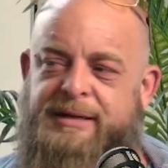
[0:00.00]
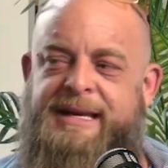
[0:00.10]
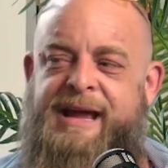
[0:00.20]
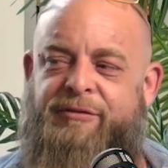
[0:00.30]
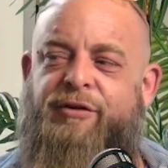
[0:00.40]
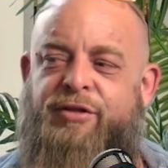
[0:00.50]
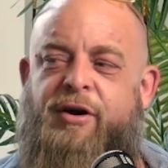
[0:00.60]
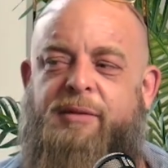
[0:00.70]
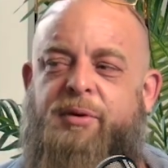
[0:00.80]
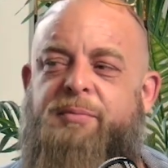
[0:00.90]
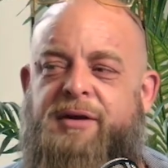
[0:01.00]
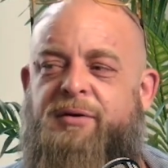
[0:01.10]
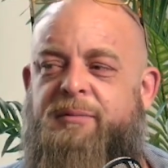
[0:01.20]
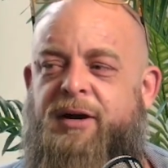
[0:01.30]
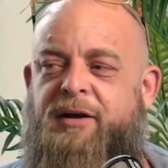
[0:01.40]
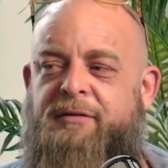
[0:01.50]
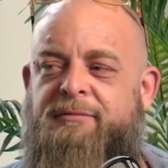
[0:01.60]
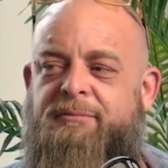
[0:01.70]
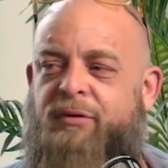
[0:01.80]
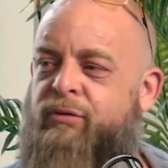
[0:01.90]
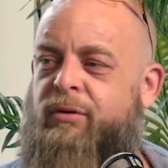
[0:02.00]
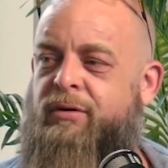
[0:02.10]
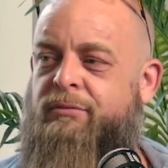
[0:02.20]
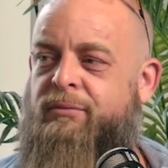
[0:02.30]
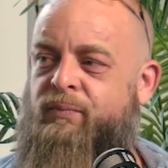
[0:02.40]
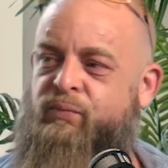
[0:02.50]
who had never thought about right. Bitcoin mining before.